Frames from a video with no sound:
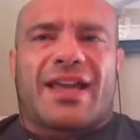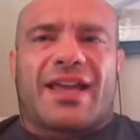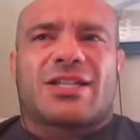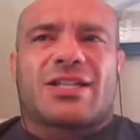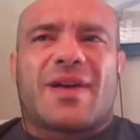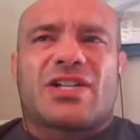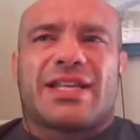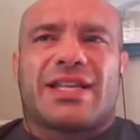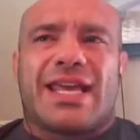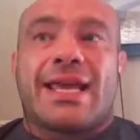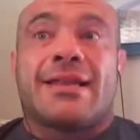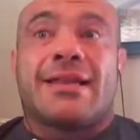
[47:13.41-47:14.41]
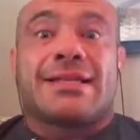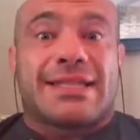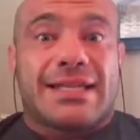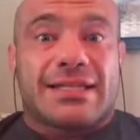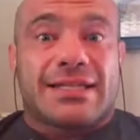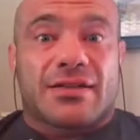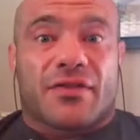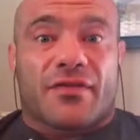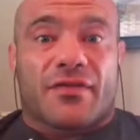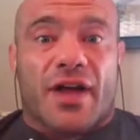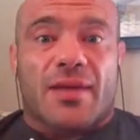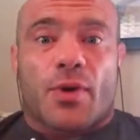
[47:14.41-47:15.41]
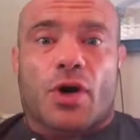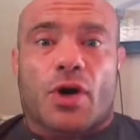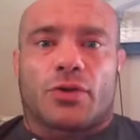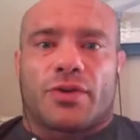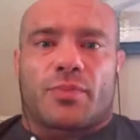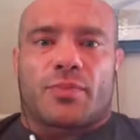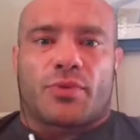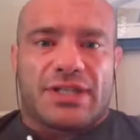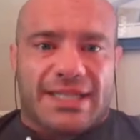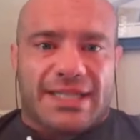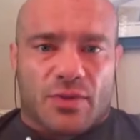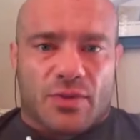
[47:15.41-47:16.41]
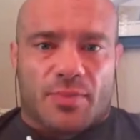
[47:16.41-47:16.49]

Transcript: And especially in season for volleyball or in the preseason when